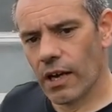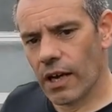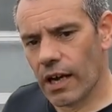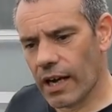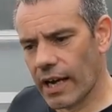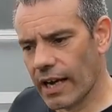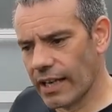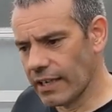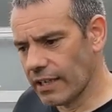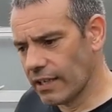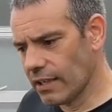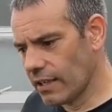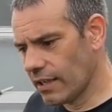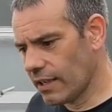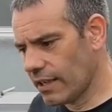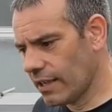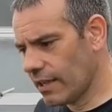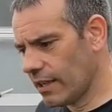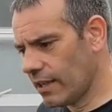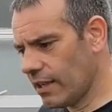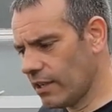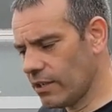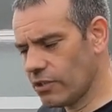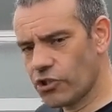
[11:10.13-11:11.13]
I'll
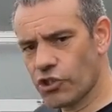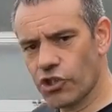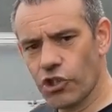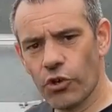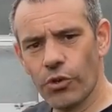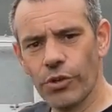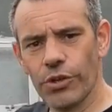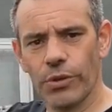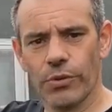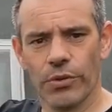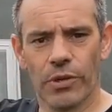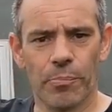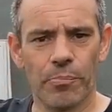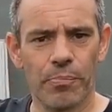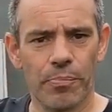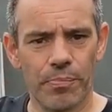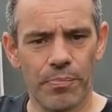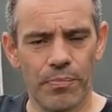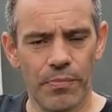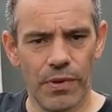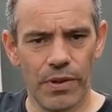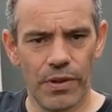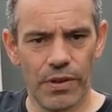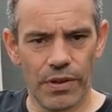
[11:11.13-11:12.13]
show you
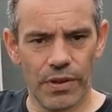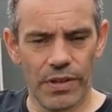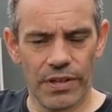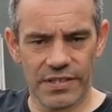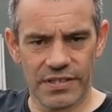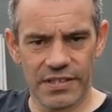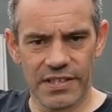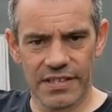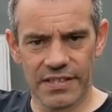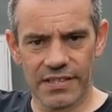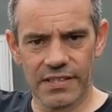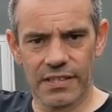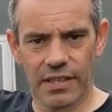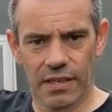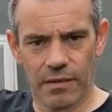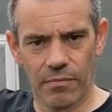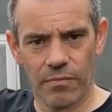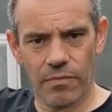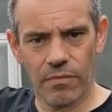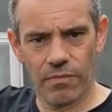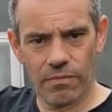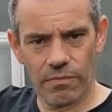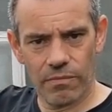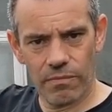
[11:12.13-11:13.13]
the
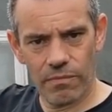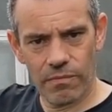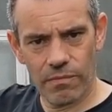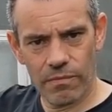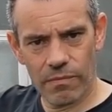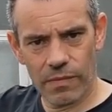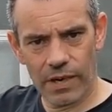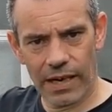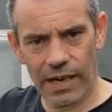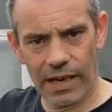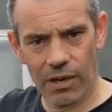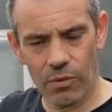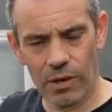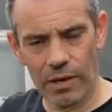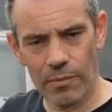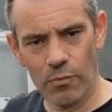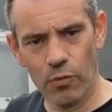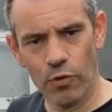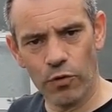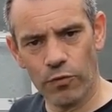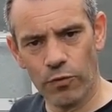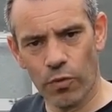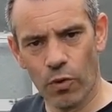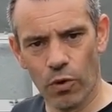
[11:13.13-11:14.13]
system, how I
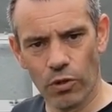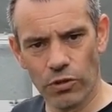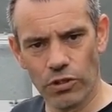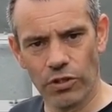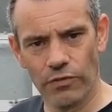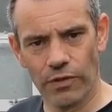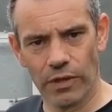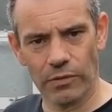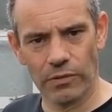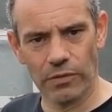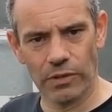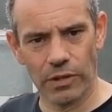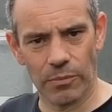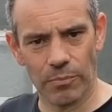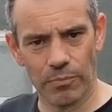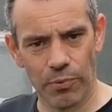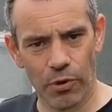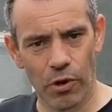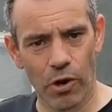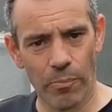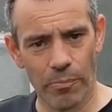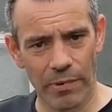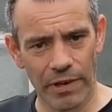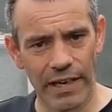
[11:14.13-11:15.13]
move water around the
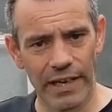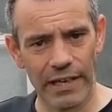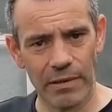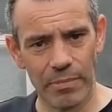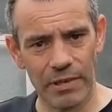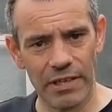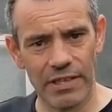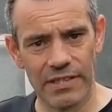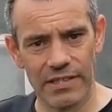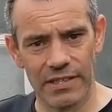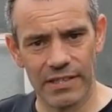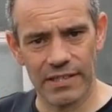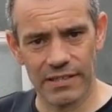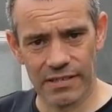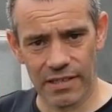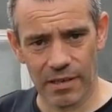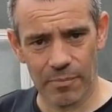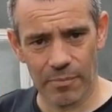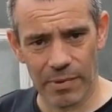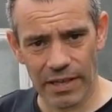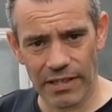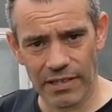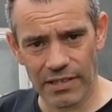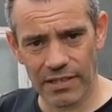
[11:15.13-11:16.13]
proper IBCs in a
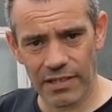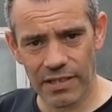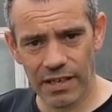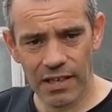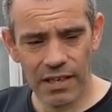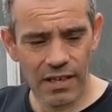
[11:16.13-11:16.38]
bit.